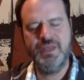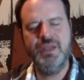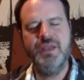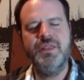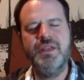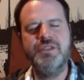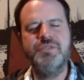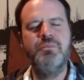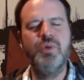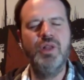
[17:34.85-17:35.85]
There's
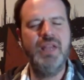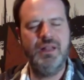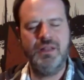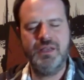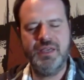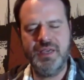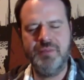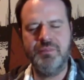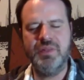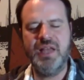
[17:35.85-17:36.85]
bull elk
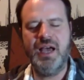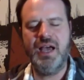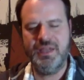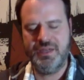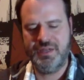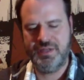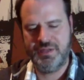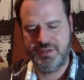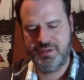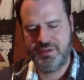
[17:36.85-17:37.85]
implied
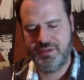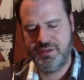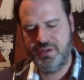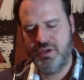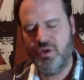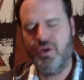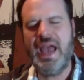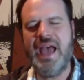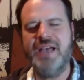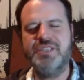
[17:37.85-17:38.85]
or
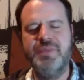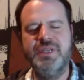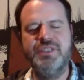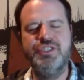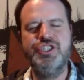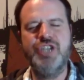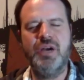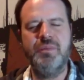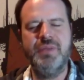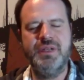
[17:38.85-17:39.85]
aspen
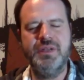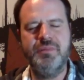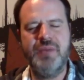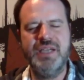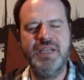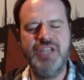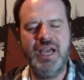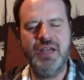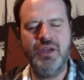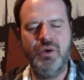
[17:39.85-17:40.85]
sharpened by
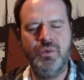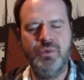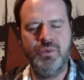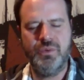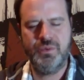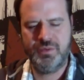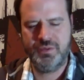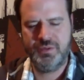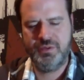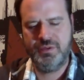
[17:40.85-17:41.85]
shadow.
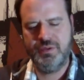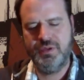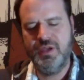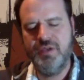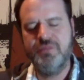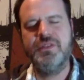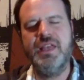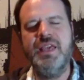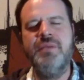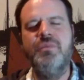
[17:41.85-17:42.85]

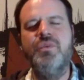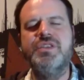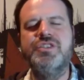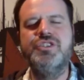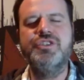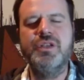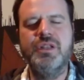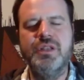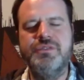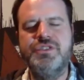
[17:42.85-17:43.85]
Flame with a circle of
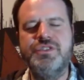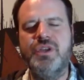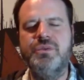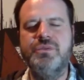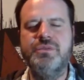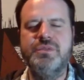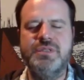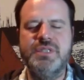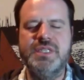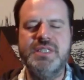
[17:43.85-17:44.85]
stones
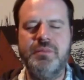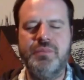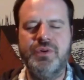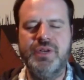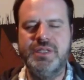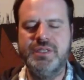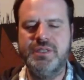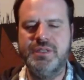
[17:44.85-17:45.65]
to temper it.